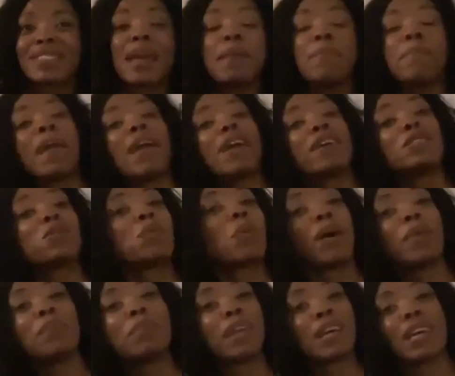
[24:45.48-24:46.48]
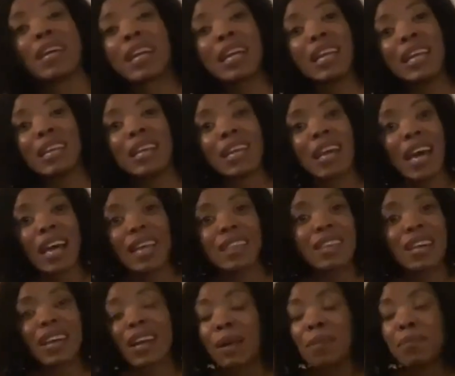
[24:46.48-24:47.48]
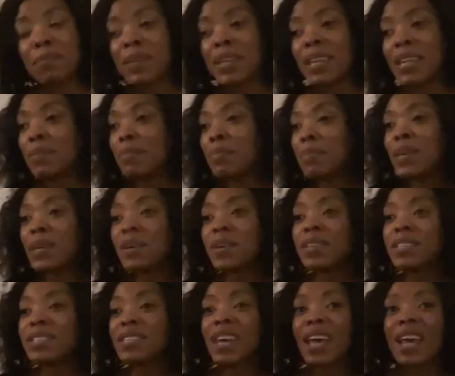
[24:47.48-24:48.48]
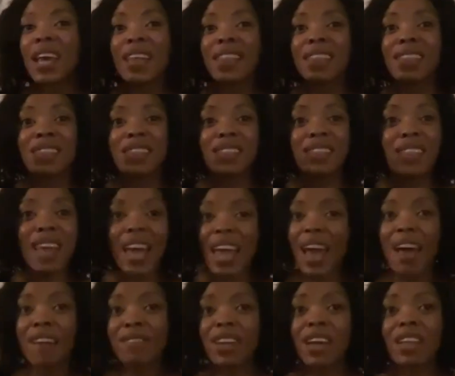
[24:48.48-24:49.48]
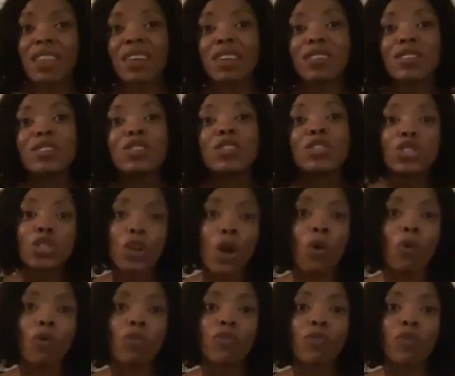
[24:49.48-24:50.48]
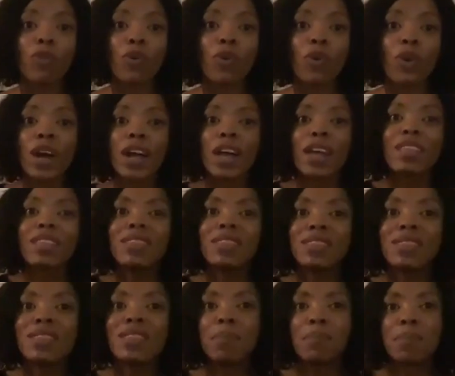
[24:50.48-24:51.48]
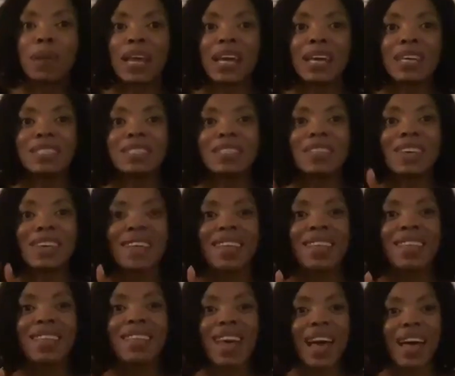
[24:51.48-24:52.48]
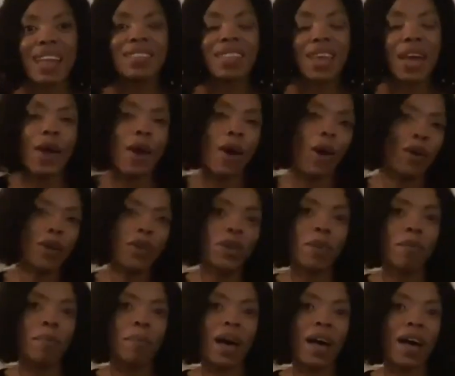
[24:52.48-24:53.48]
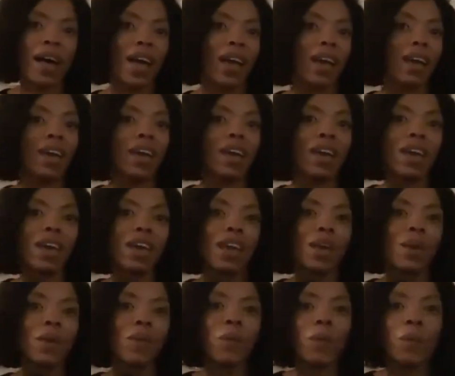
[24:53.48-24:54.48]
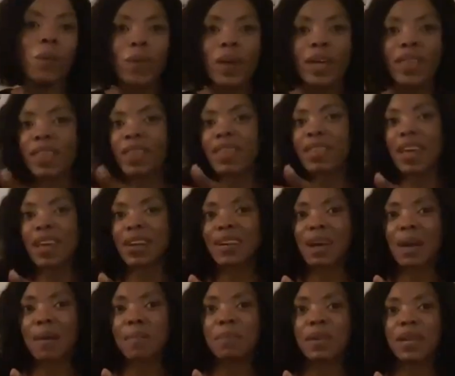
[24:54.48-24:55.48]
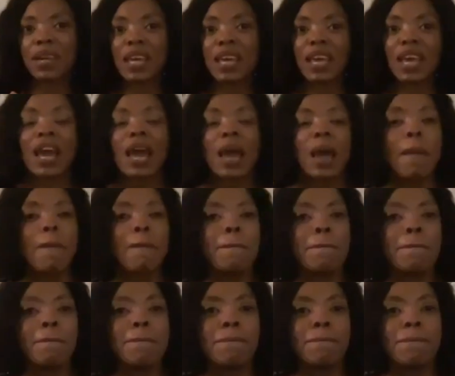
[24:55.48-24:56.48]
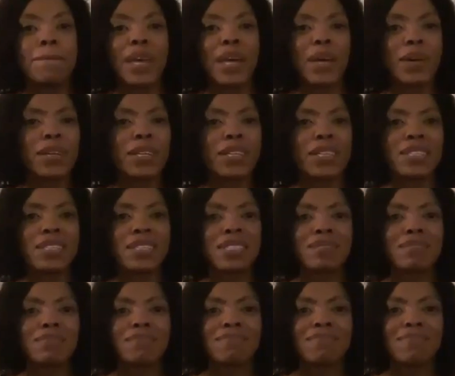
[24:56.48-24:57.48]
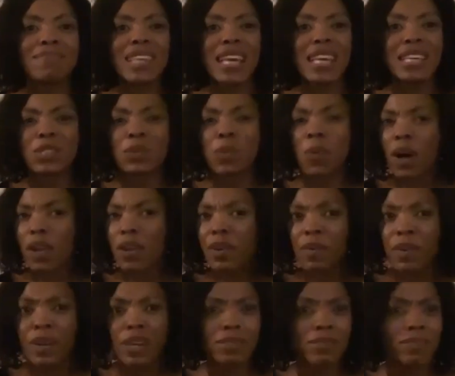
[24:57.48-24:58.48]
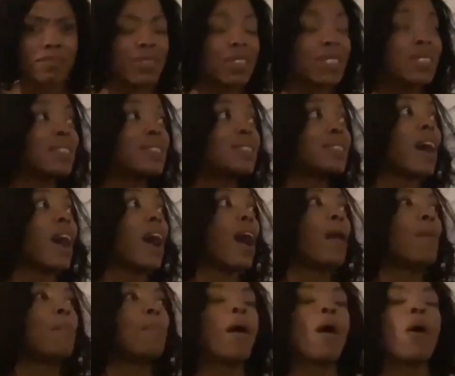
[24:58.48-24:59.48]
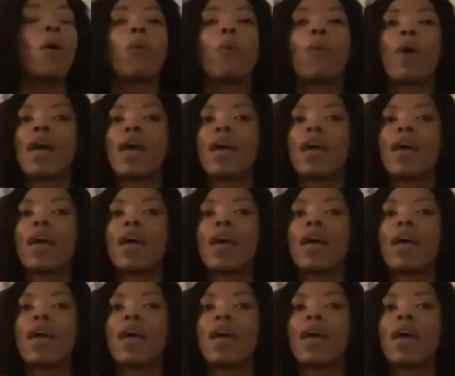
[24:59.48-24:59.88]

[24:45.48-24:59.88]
they may as well be a cleaner at the company because they have nothing to show for the place that they occupy within that company. because they squander it some